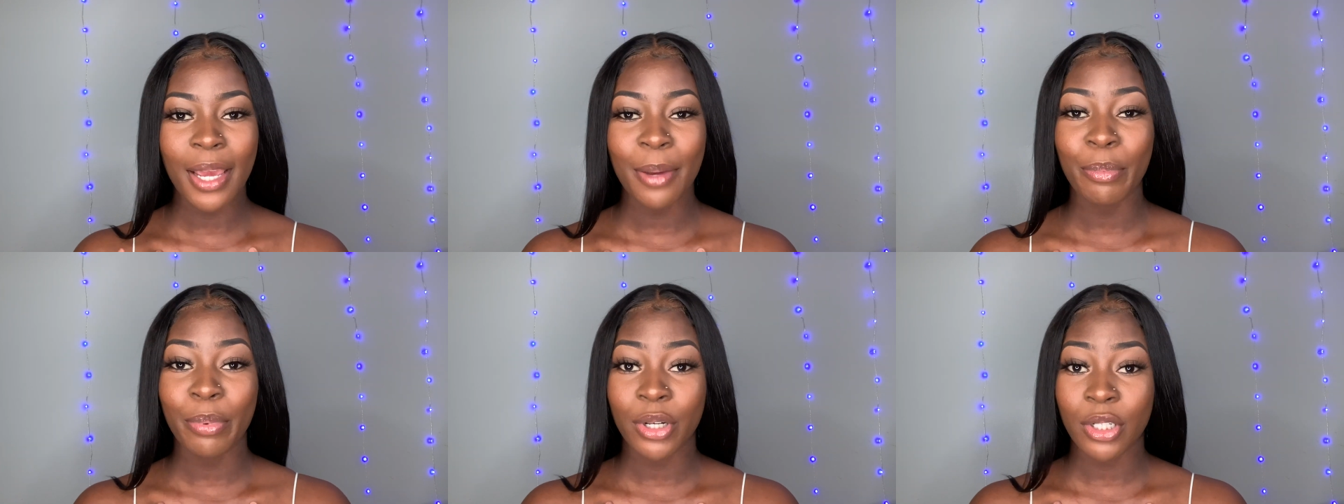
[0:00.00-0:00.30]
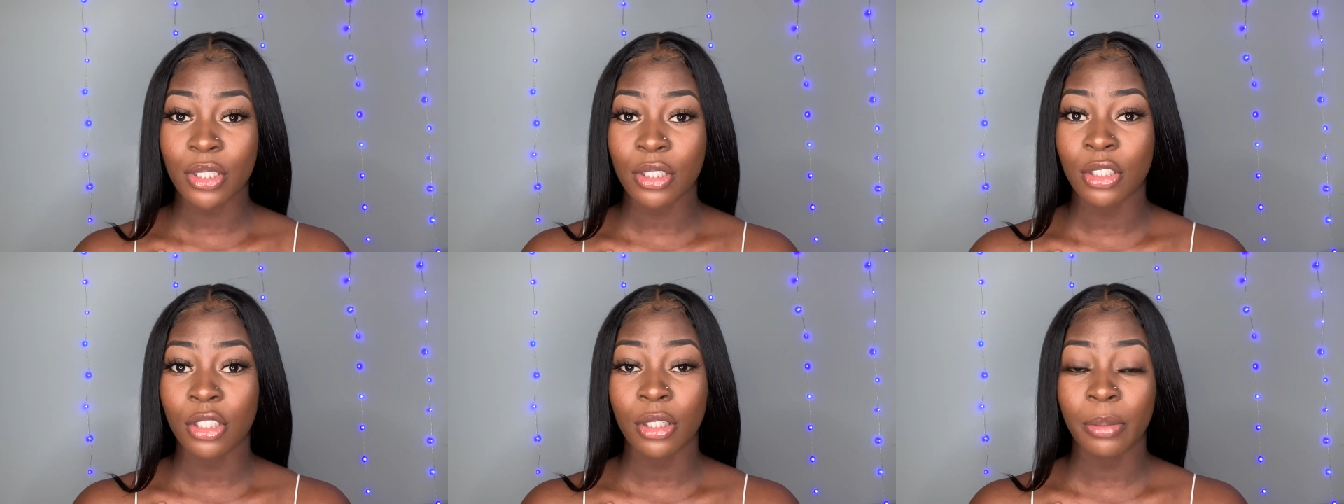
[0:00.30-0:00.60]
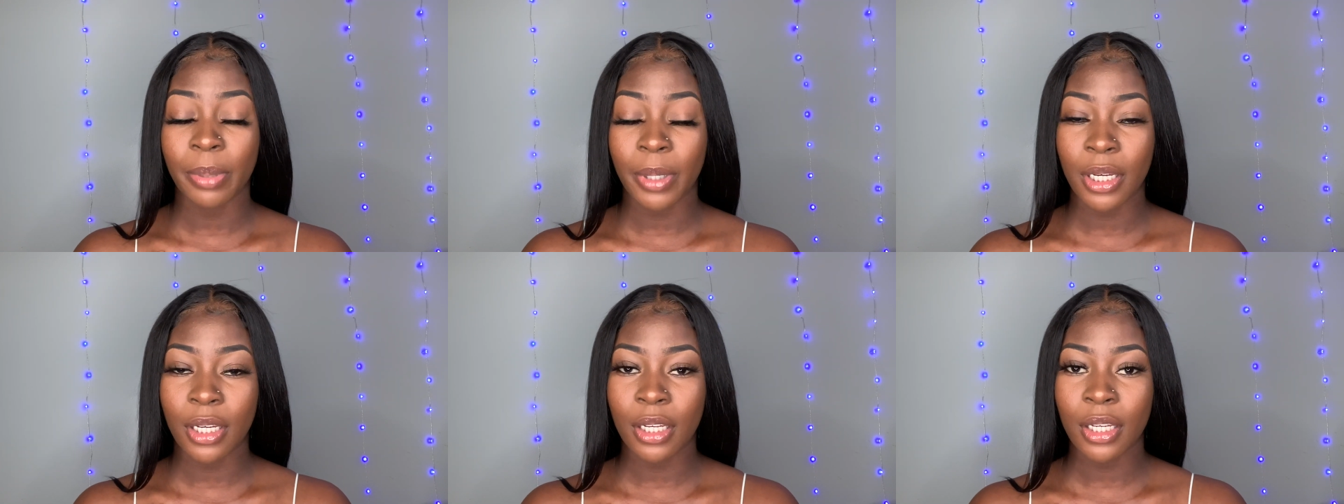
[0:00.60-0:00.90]
personal
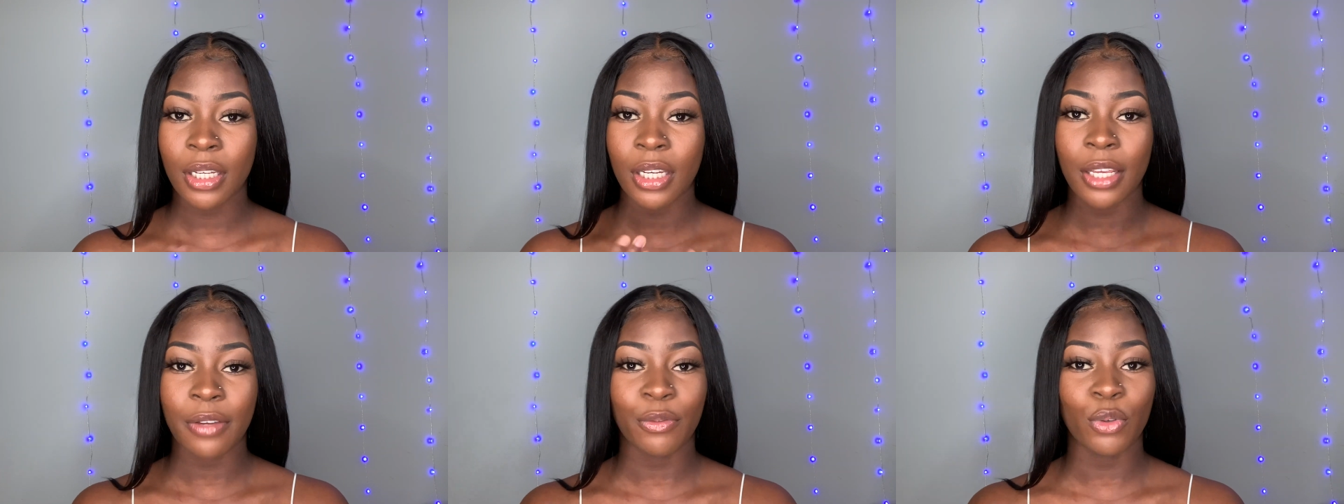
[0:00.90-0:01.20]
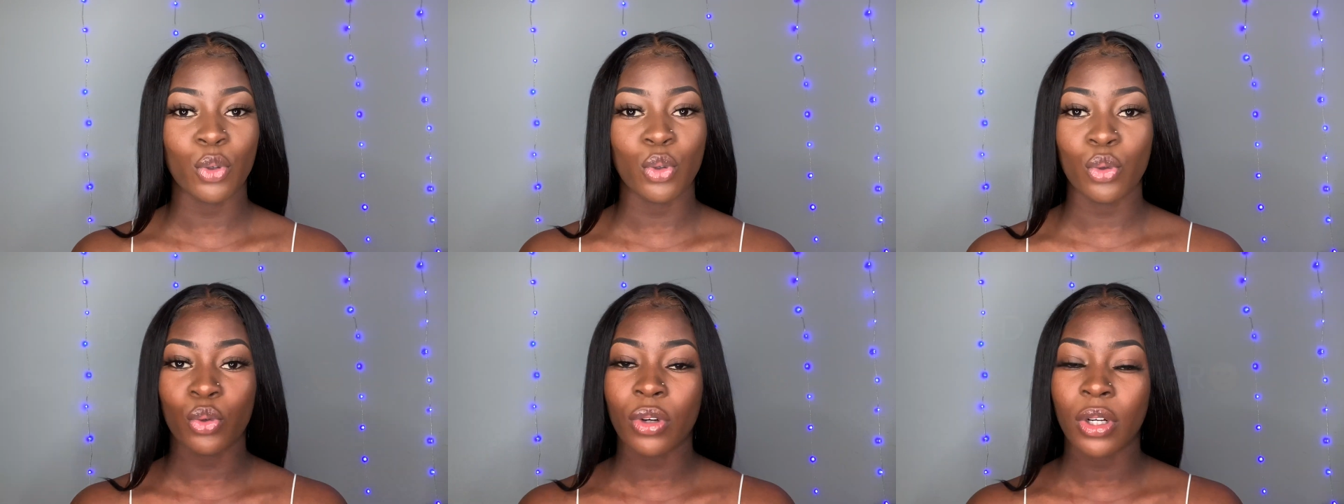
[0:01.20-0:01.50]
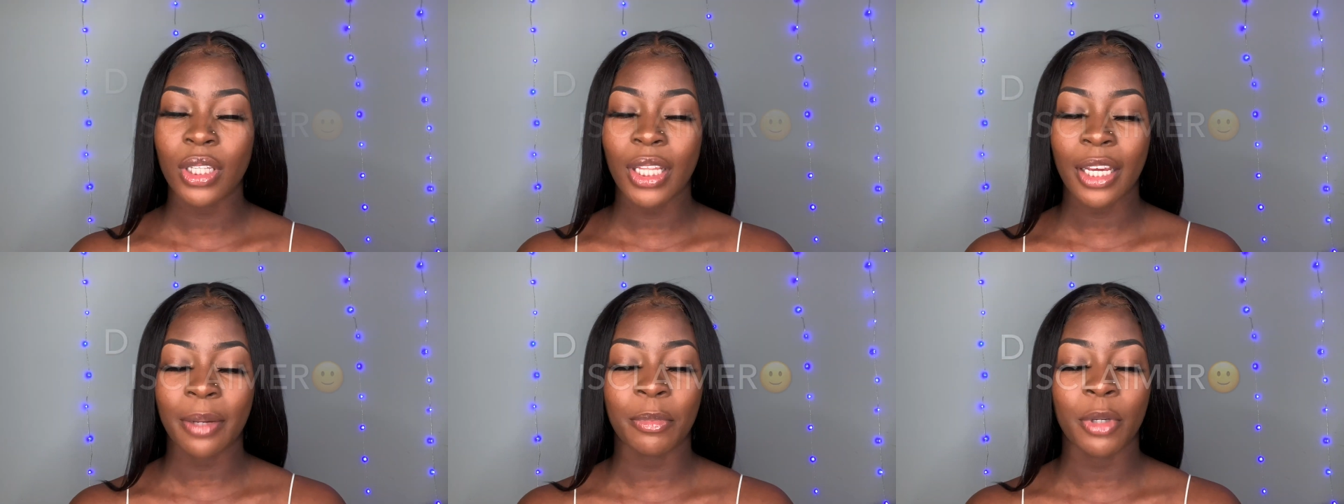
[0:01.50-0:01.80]
opinion, if you do not
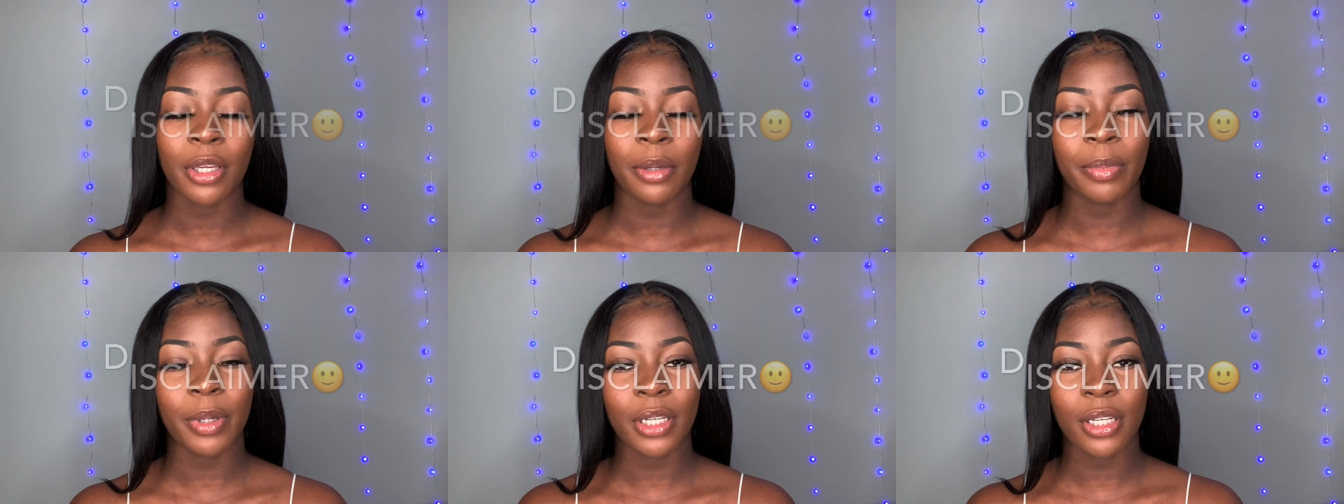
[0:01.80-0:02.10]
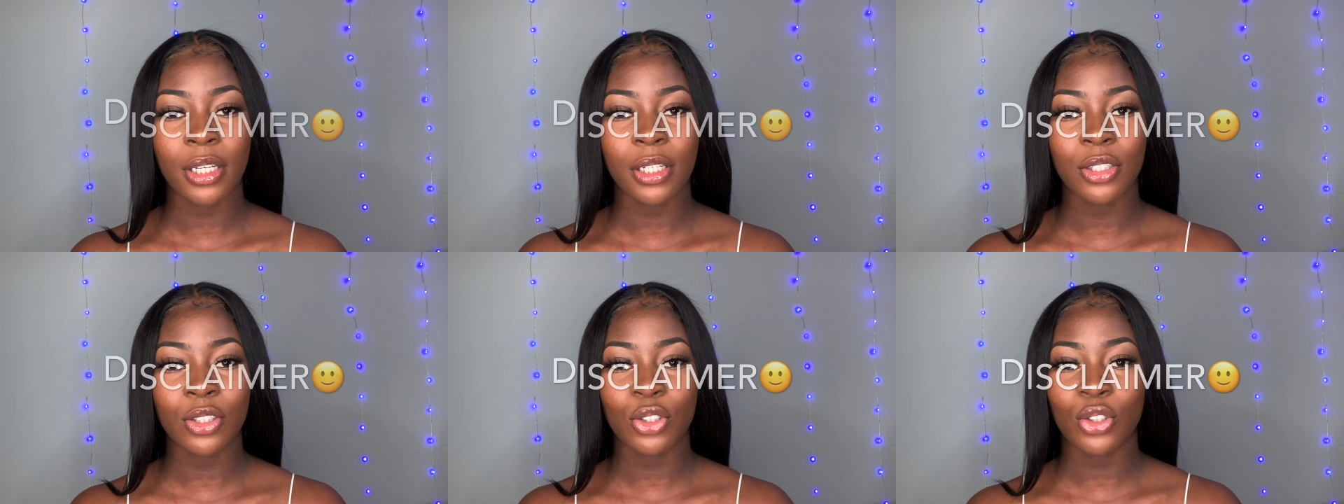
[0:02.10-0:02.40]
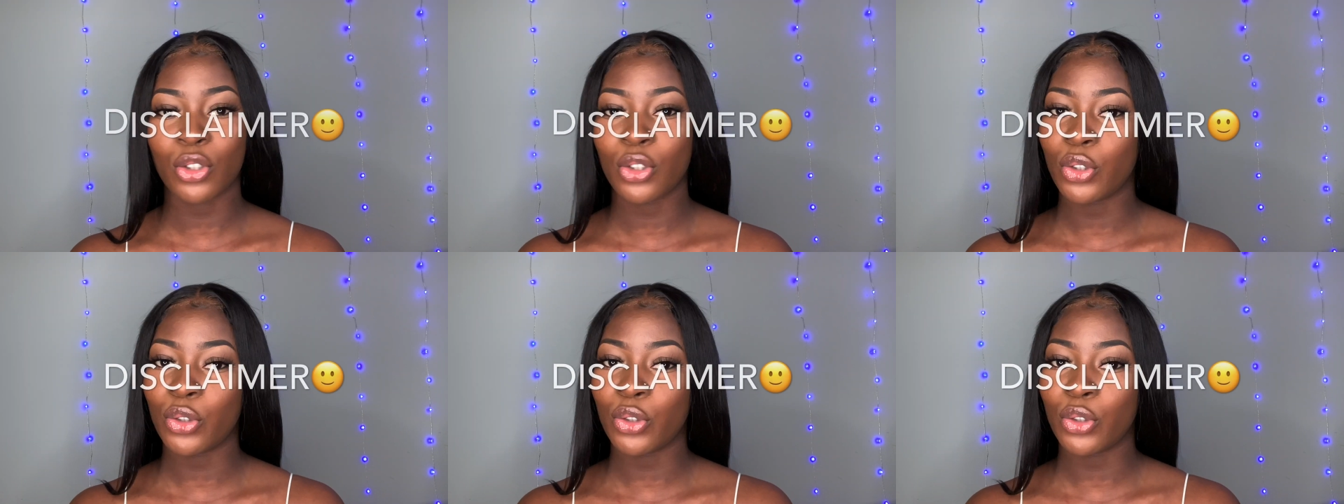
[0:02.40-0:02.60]
like my opinions,